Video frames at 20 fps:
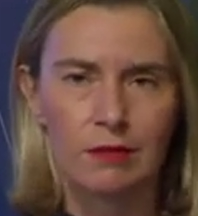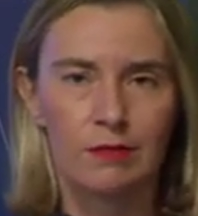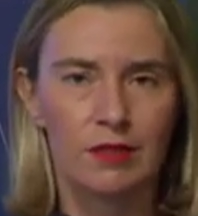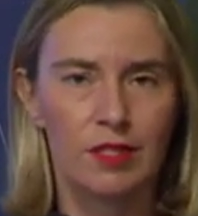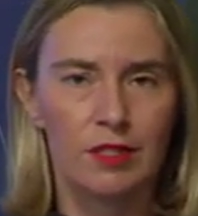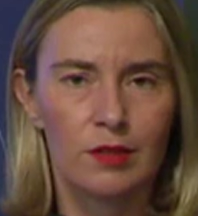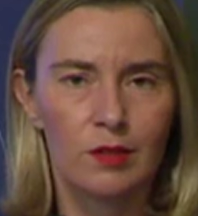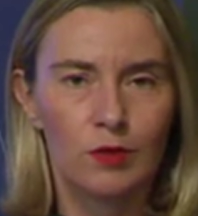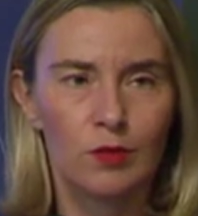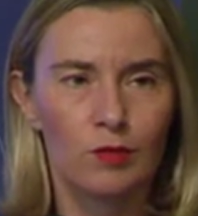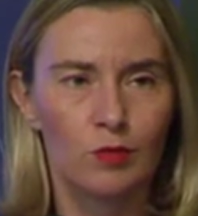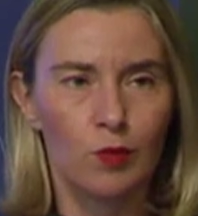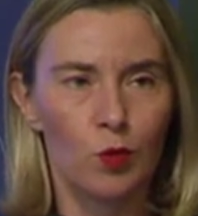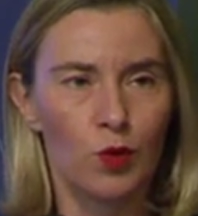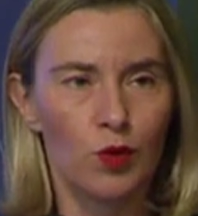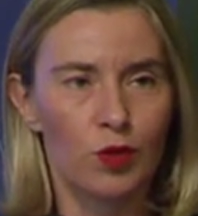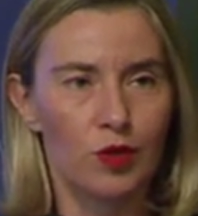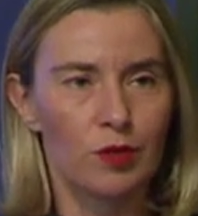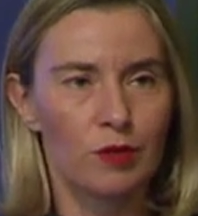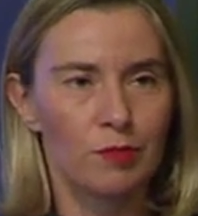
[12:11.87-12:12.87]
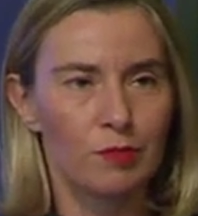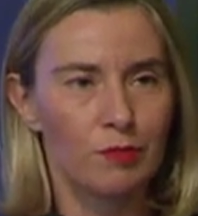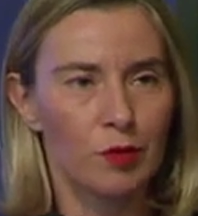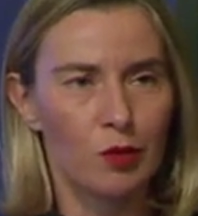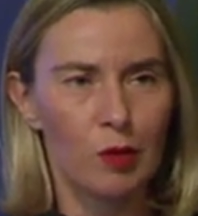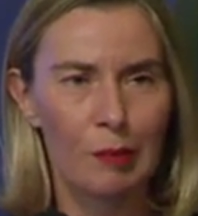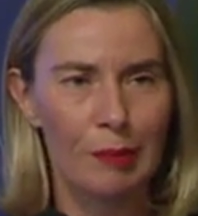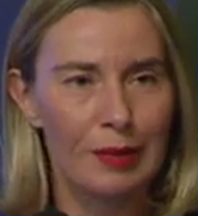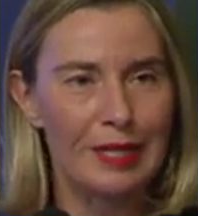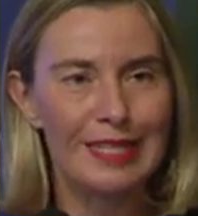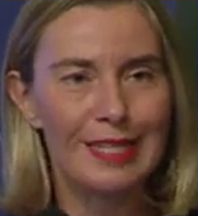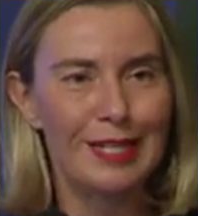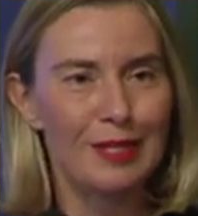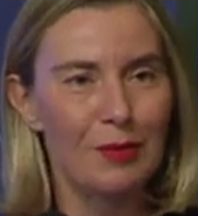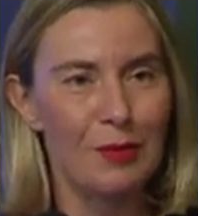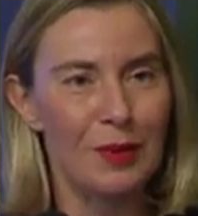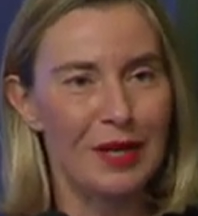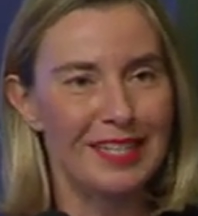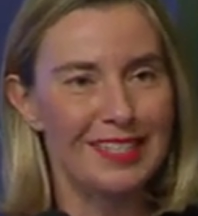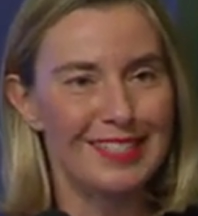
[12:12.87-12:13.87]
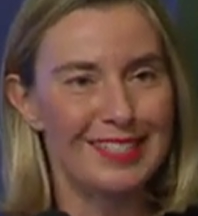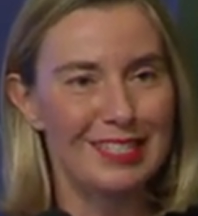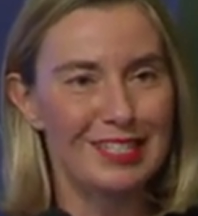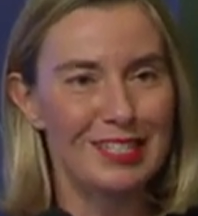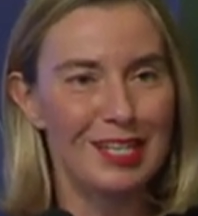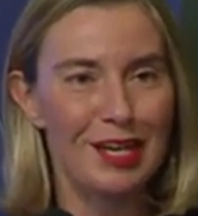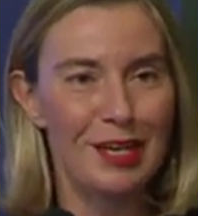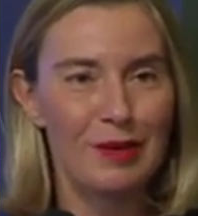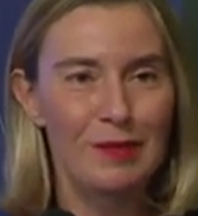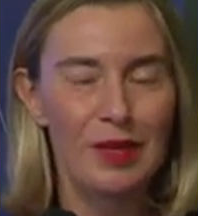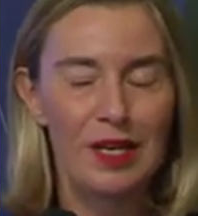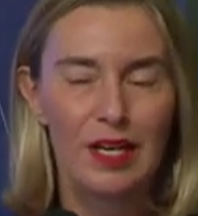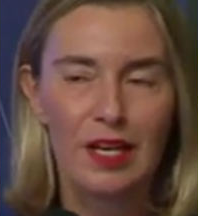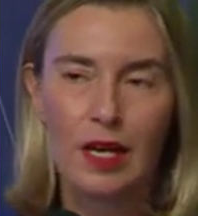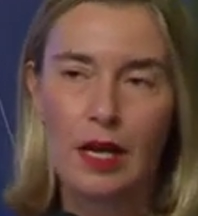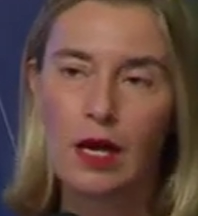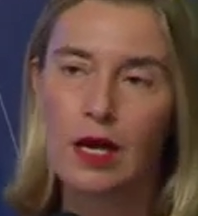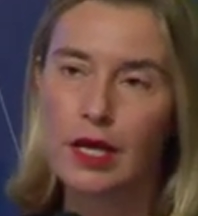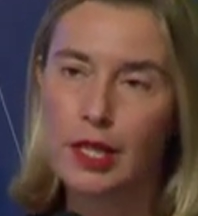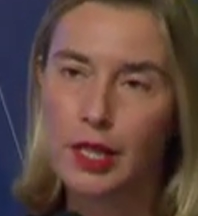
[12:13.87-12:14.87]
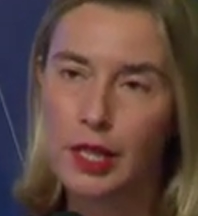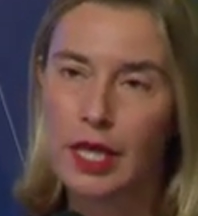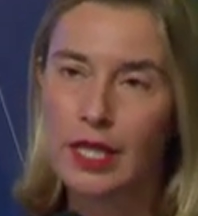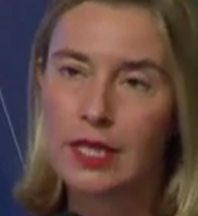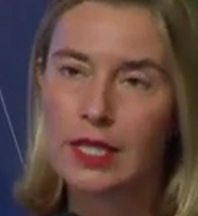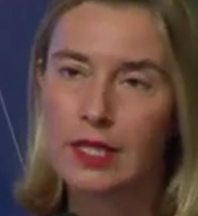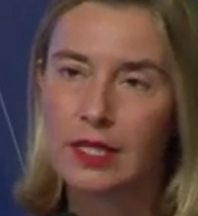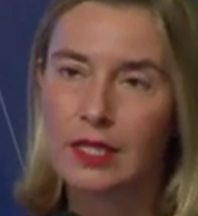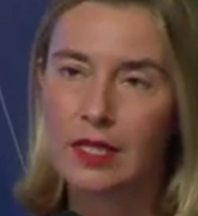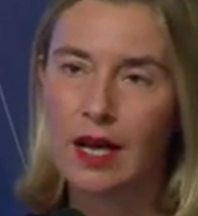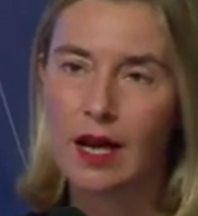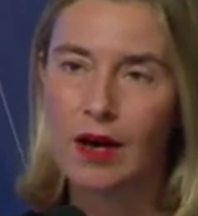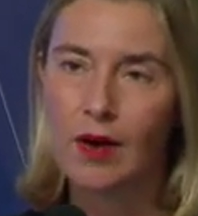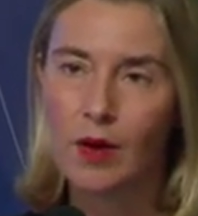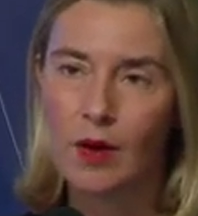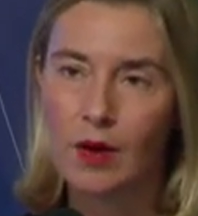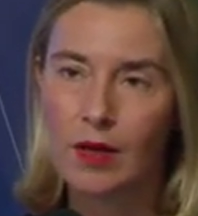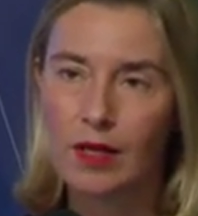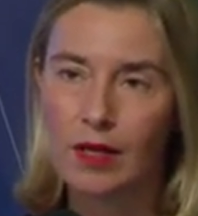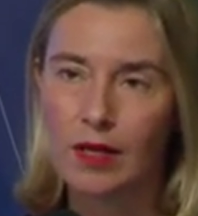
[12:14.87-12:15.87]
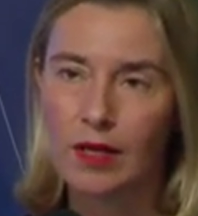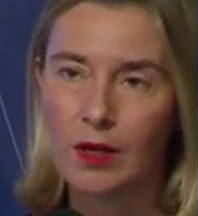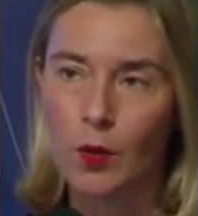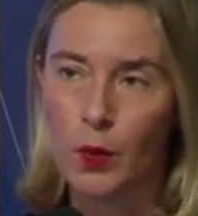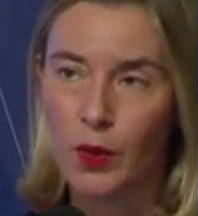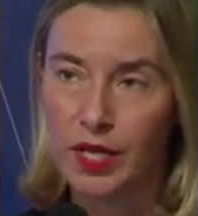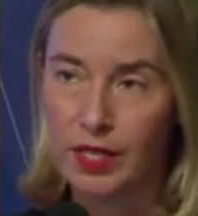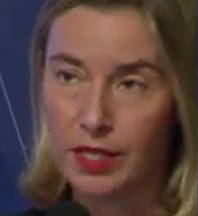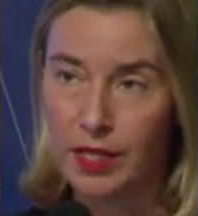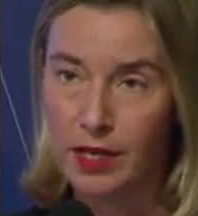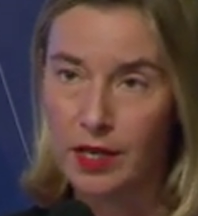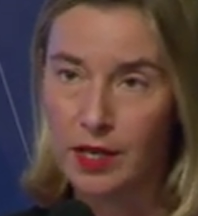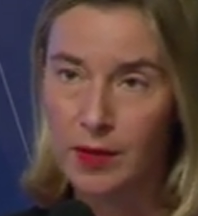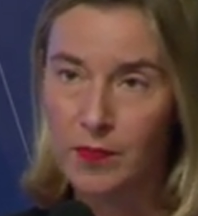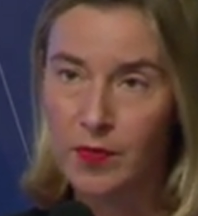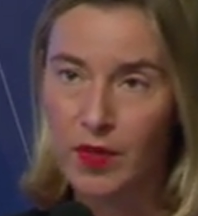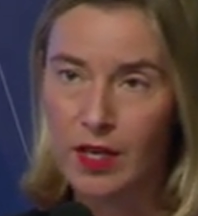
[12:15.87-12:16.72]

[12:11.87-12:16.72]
Didn't work completely well at that time. I think that now we are there.